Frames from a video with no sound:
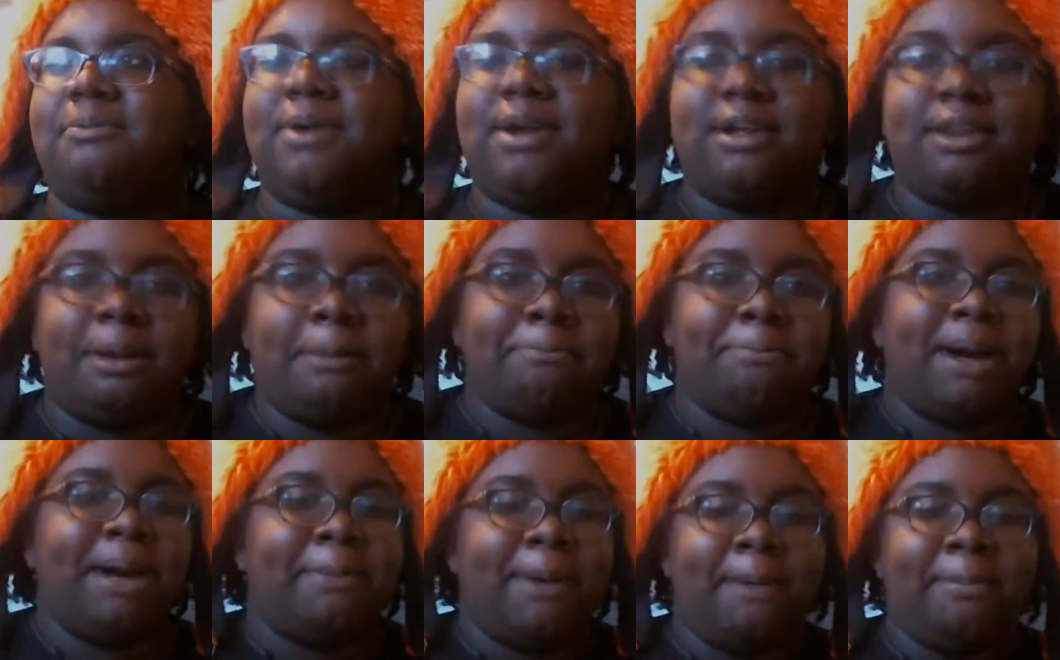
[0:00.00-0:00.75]
We're gonna
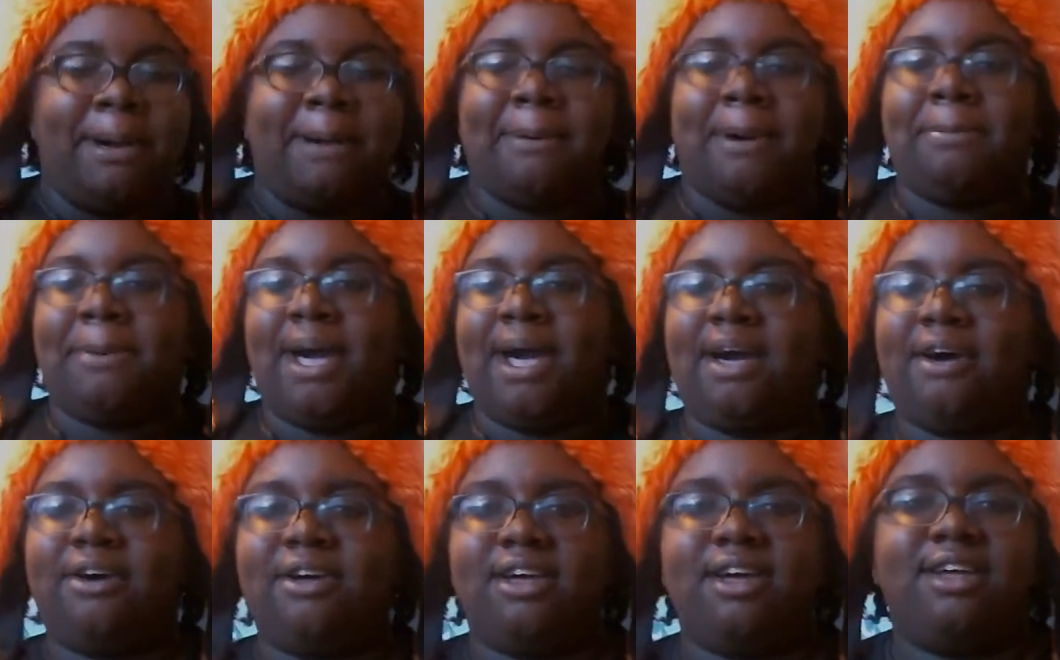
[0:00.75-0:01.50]
pop, pop, pop, pop,
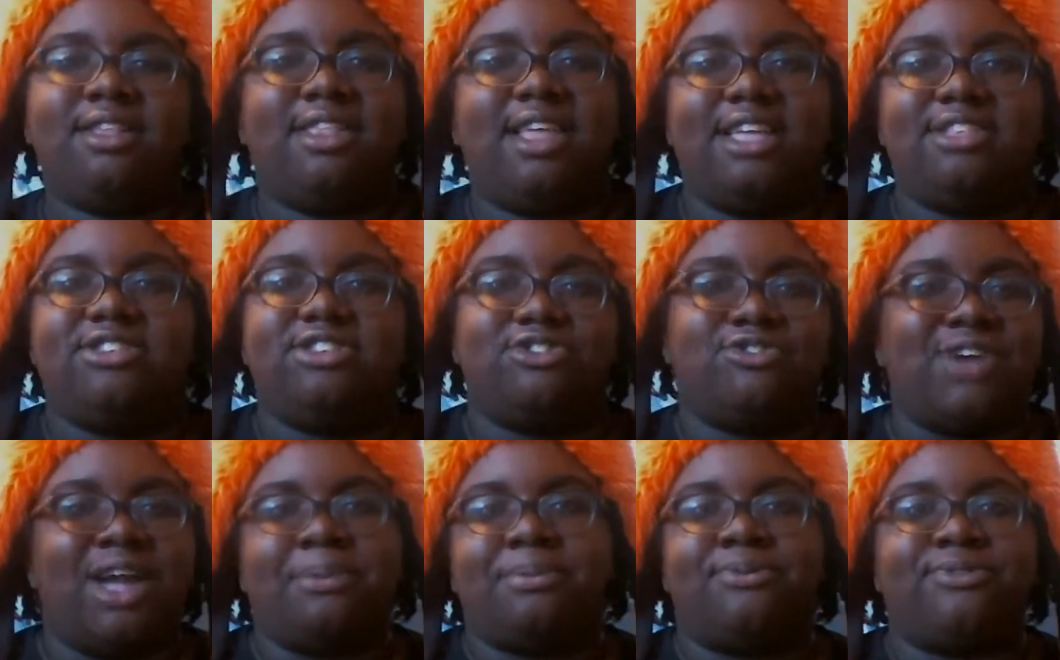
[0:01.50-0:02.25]
pop. Like
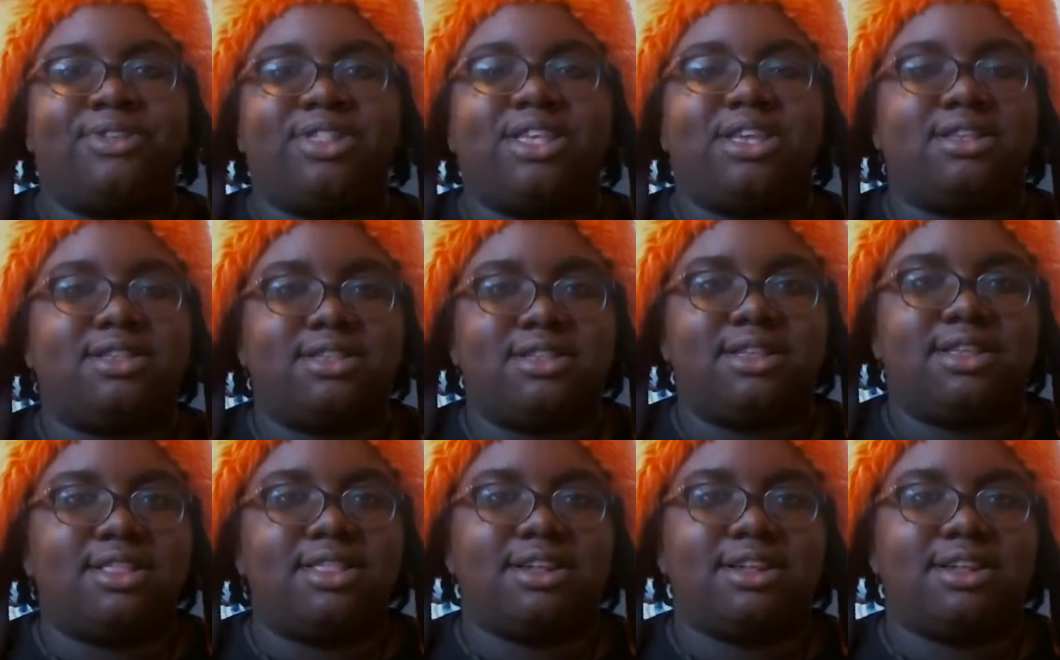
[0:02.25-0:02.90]
just rapid release,